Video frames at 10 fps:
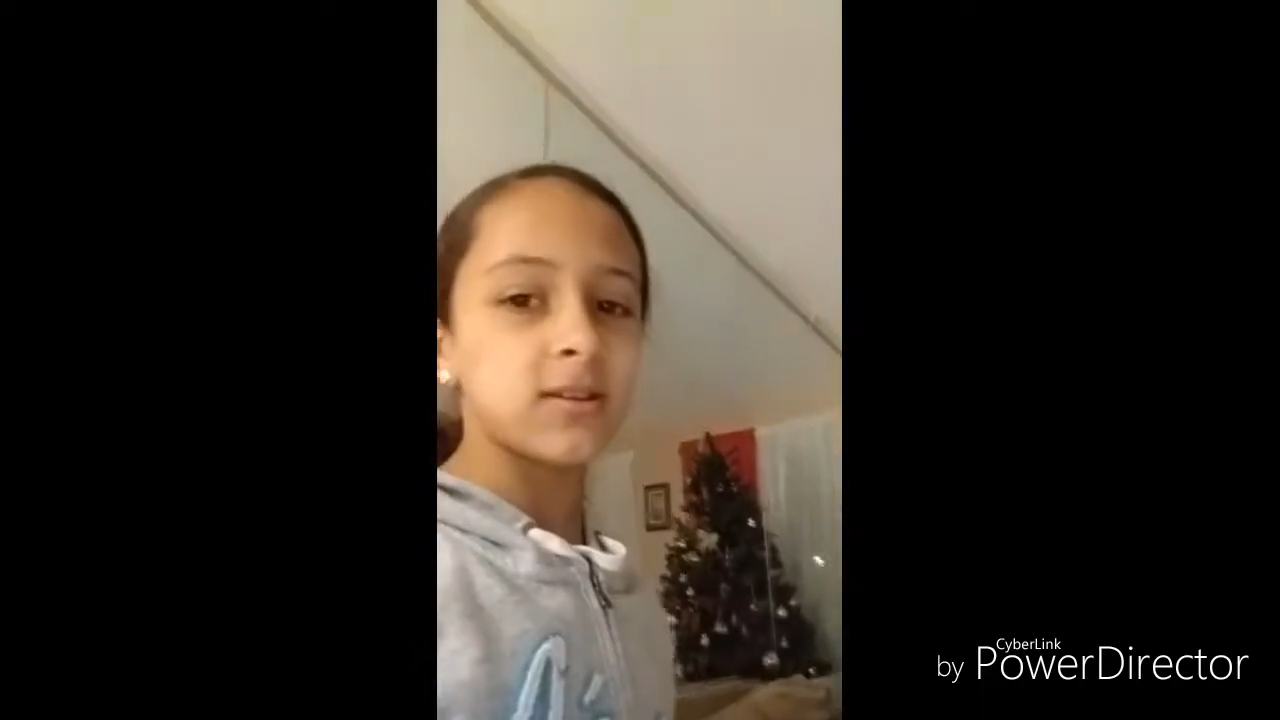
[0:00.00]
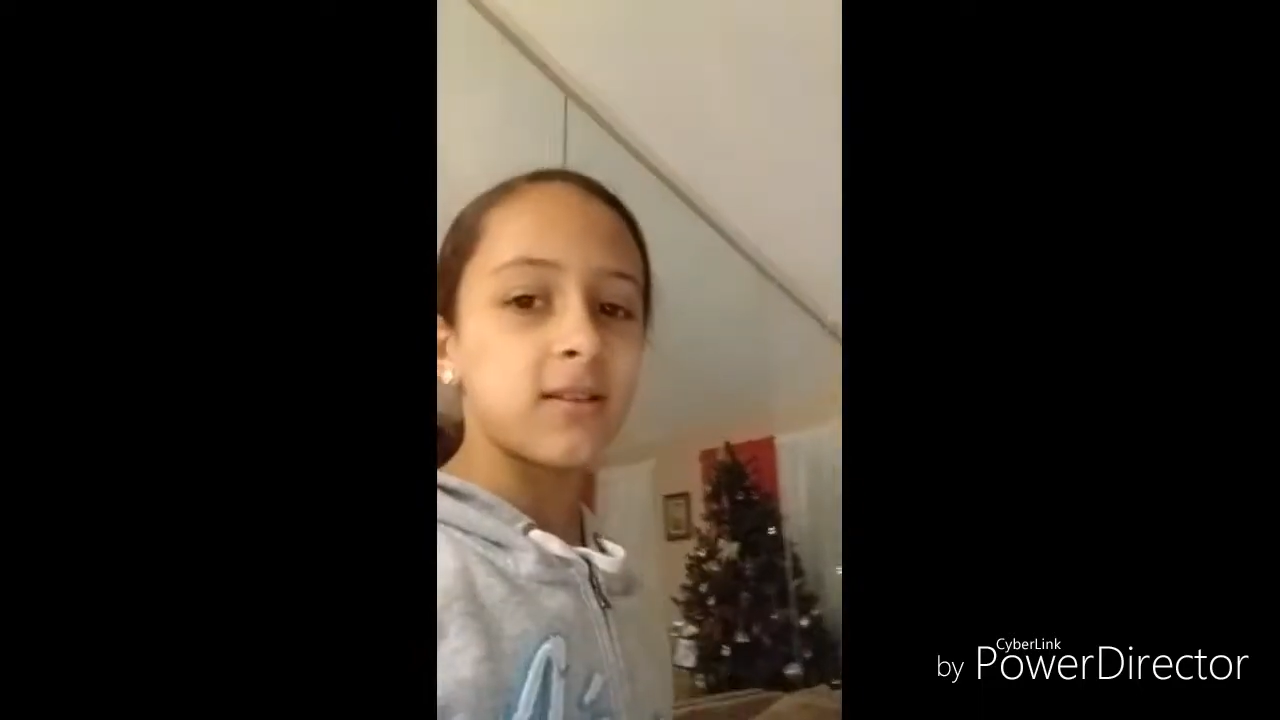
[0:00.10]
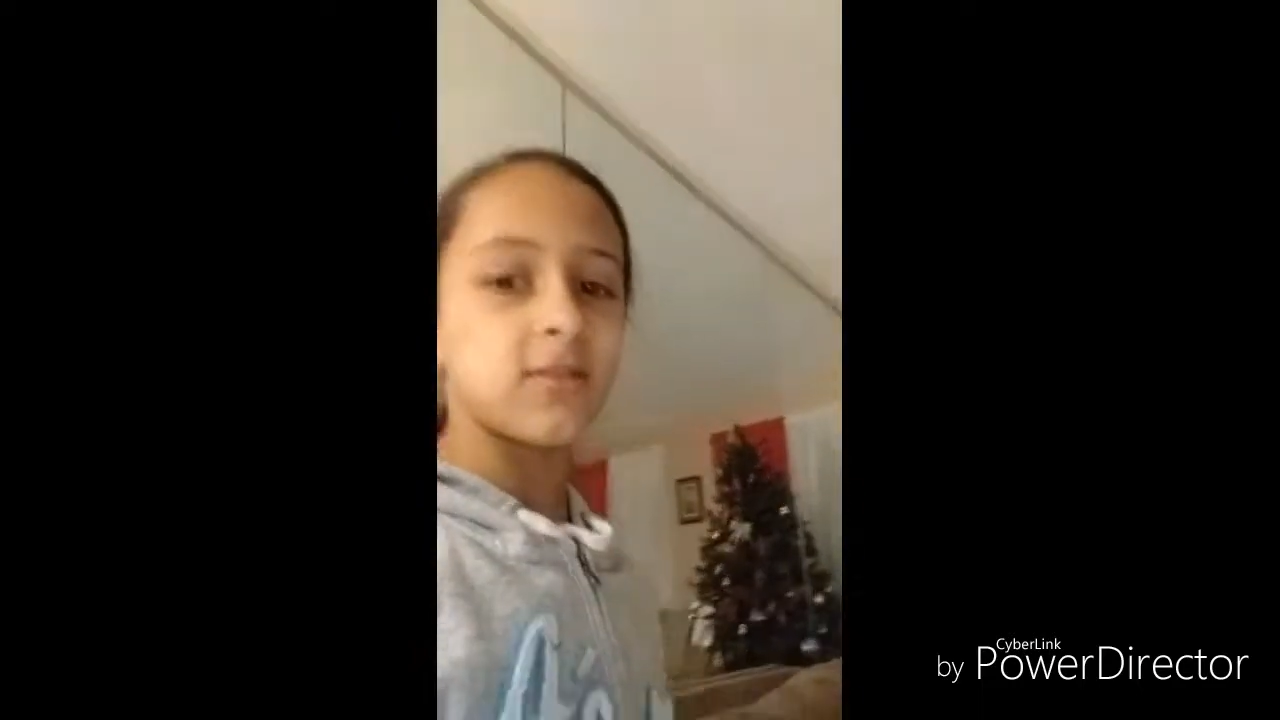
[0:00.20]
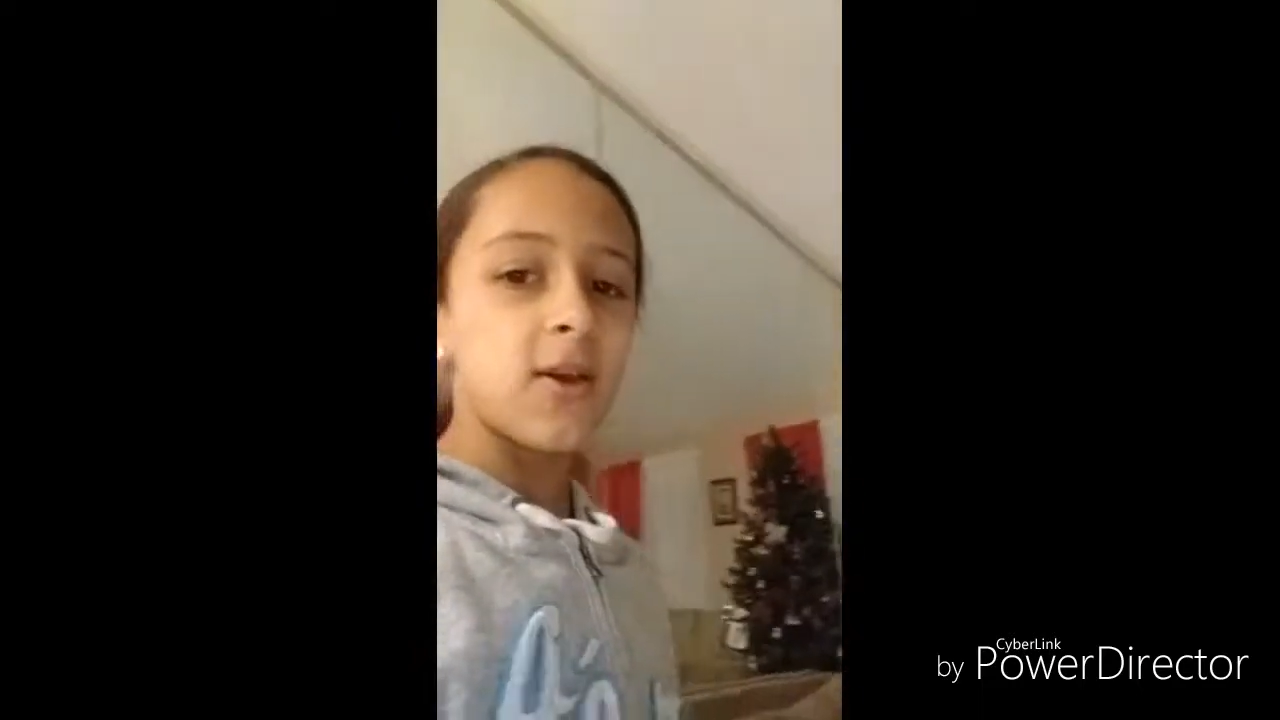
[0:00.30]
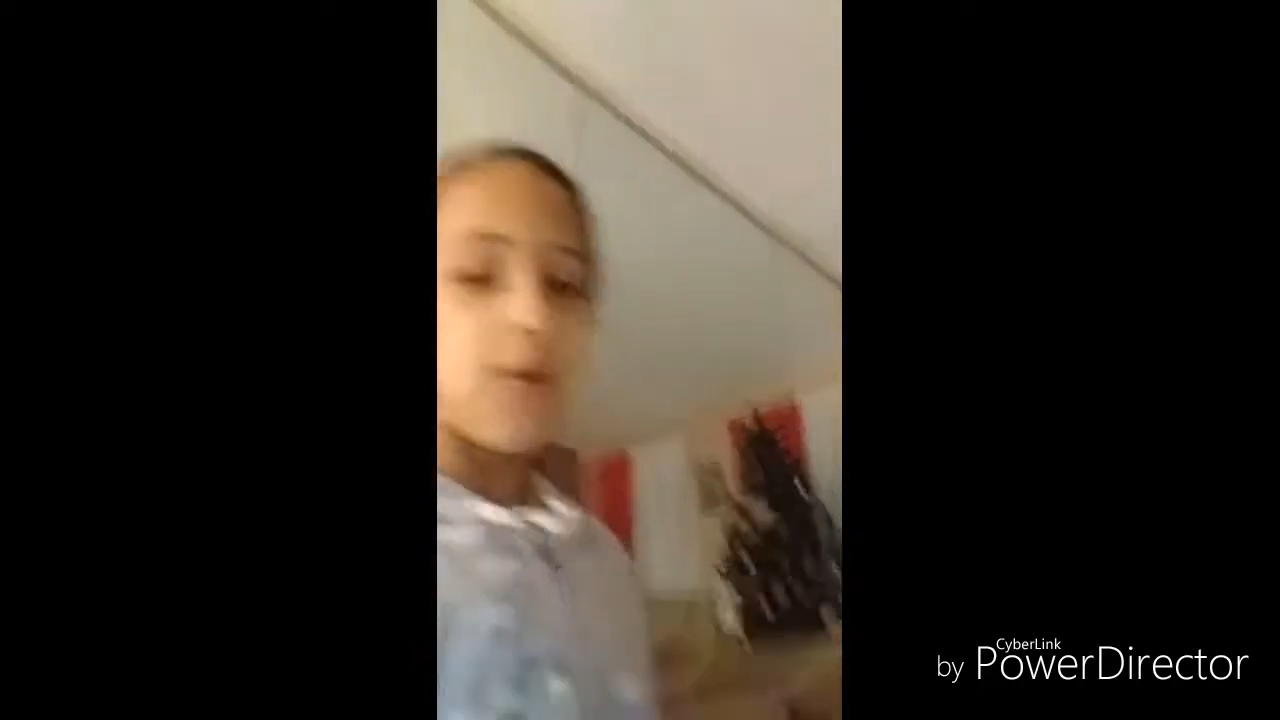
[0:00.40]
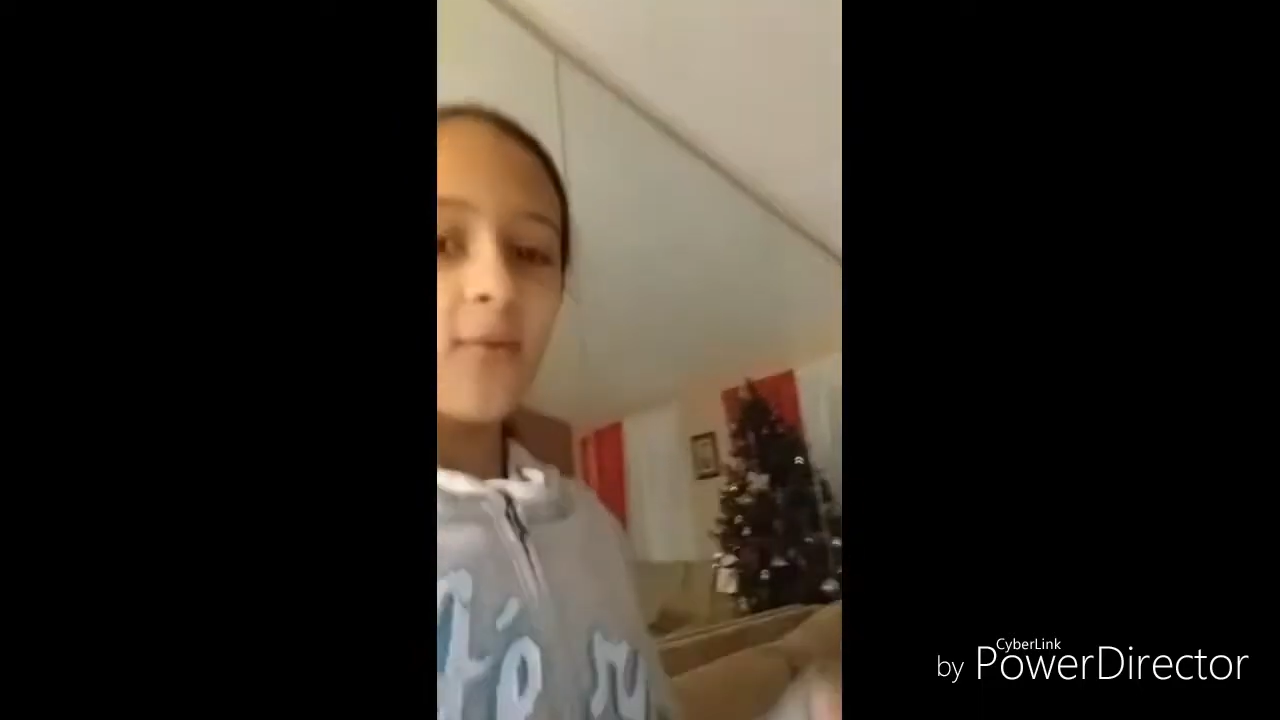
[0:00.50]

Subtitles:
does